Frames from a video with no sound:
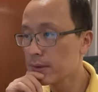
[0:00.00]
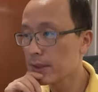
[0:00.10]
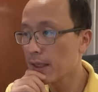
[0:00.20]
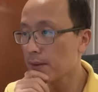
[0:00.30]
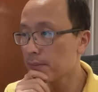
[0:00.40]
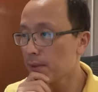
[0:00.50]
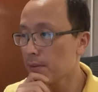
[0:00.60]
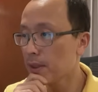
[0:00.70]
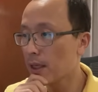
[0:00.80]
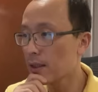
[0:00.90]
Yeah,
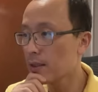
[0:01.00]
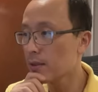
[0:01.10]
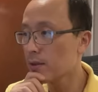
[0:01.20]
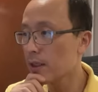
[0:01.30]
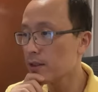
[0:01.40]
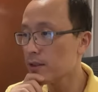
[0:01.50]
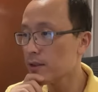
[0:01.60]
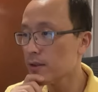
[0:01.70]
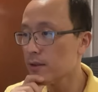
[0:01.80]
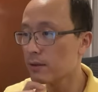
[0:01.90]
maybe the article crashed.
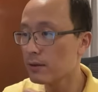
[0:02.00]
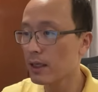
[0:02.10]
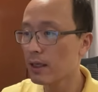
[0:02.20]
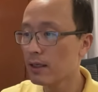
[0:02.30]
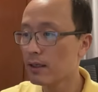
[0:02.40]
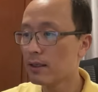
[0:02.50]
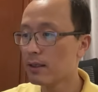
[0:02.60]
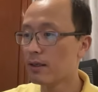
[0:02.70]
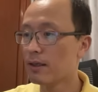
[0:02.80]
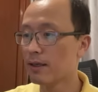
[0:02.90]
Okay.
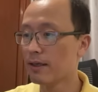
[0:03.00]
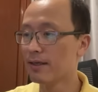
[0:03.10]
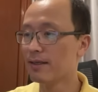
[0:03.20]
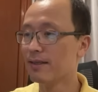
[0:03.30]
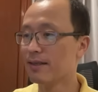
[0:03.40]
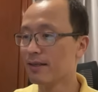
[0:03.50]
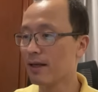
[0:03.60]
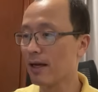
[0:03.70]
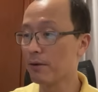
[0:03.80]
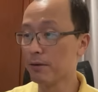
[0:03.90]

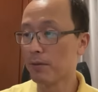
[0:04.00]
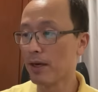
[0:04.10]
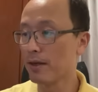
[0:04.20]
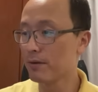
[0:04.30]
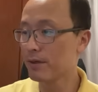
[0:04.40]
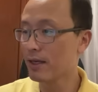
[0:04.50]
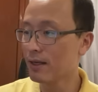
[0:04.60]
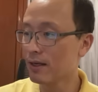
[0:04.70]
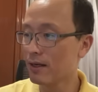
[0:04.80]
I don't know why. Okay.